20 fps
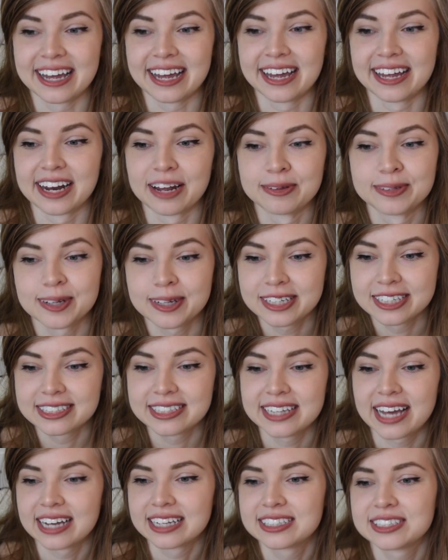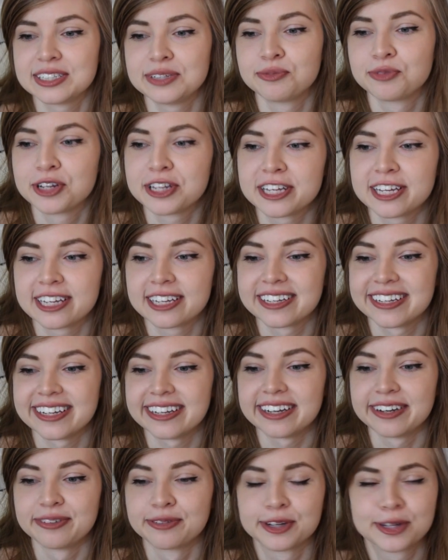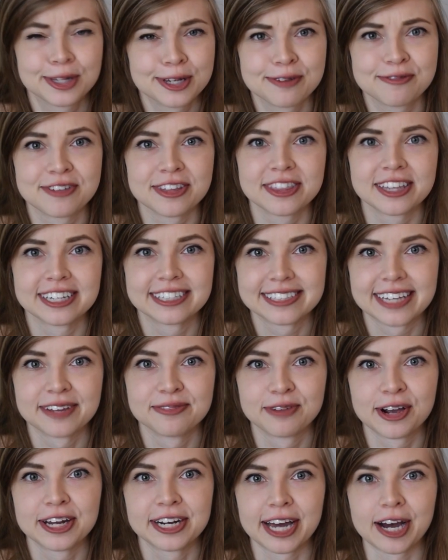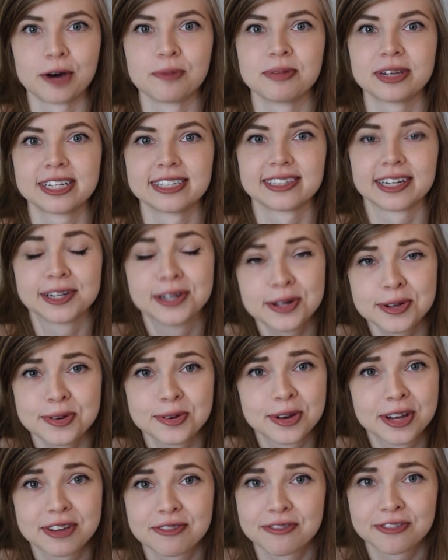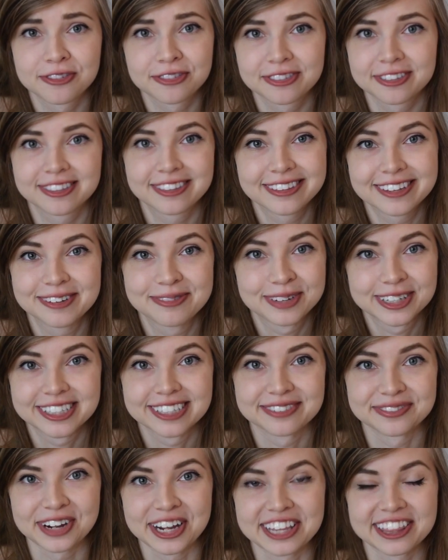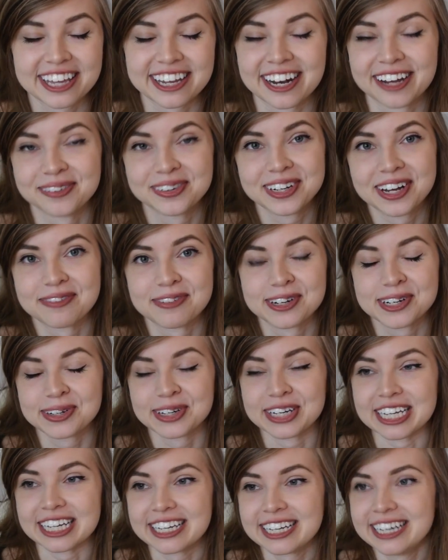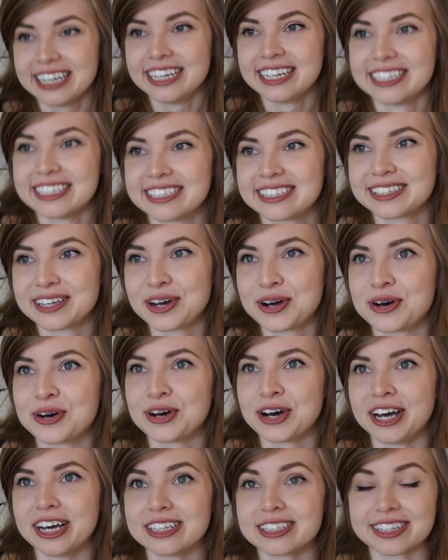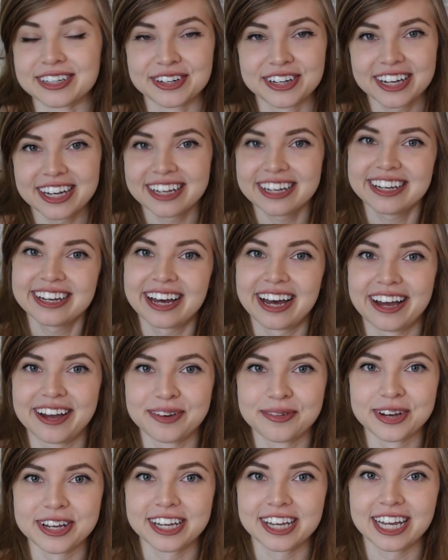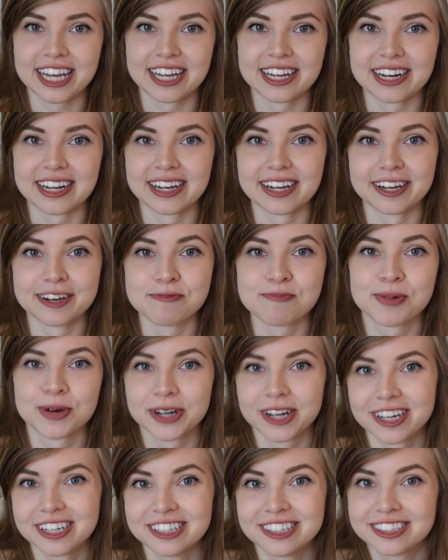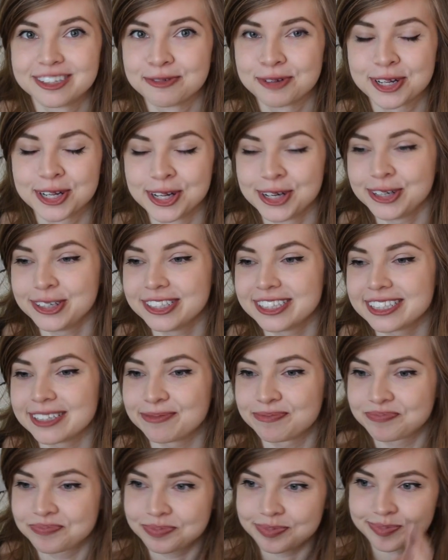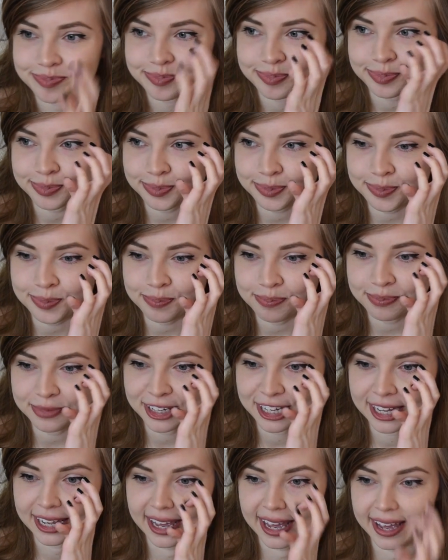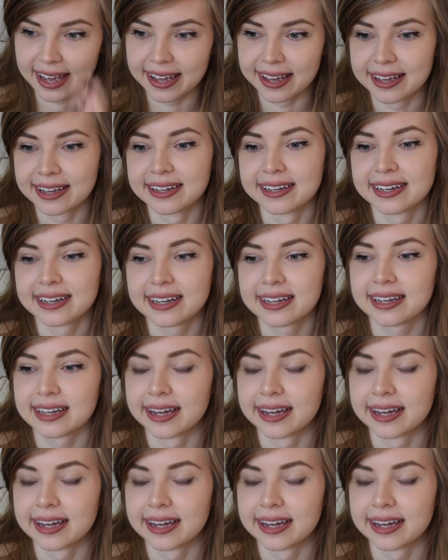And I was honestly actually really relieved that they said right now, because I knew if it wasn't right then I would never do it. So I was like, okay. I went and I put on some clothes and